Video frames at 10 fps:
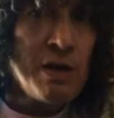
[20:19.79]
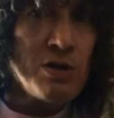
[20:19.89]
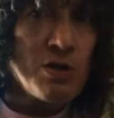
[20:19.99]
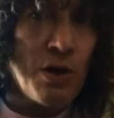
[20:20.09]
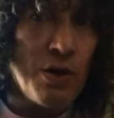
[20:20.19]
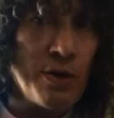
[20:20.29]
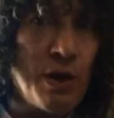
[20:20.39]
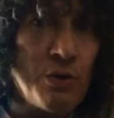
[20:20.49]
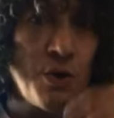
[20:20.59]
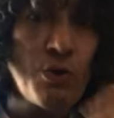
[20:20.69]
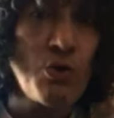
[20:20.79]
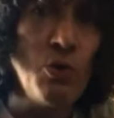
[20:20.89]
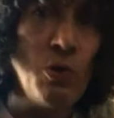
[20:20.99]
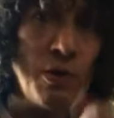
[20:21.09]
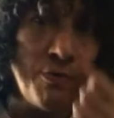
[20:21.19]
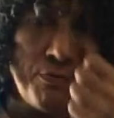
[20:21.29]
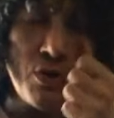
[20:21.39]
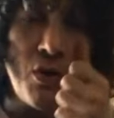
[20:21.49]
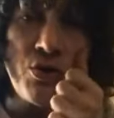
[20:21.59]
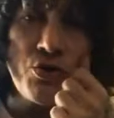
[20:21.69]
So, you know, they're cool if, as
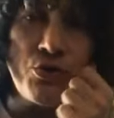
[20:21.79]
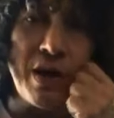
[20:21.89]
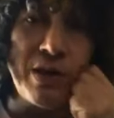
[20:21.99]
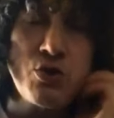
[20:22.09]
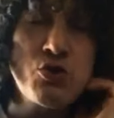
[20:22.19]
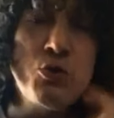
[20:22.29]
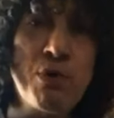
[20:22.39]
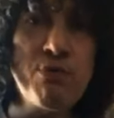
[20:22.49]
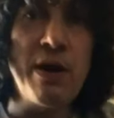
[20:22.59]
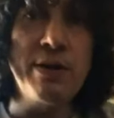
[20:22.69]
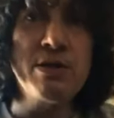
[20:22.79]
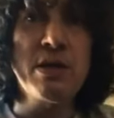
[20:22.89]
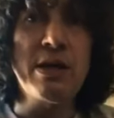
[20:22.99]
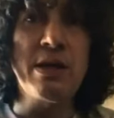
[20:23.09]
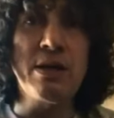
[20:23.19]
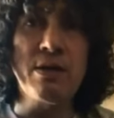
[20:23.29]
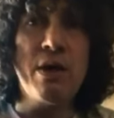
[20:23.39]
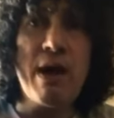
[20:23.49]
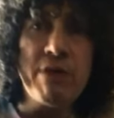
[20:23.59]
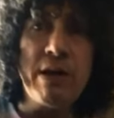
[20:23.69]
long as you're not super fine skin, you
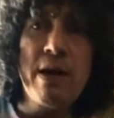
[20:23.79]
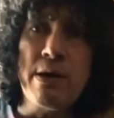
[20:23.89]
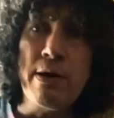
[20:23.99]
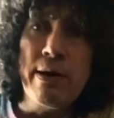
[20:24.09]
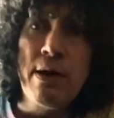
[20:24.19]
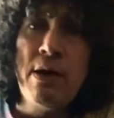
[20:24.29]
haven't had any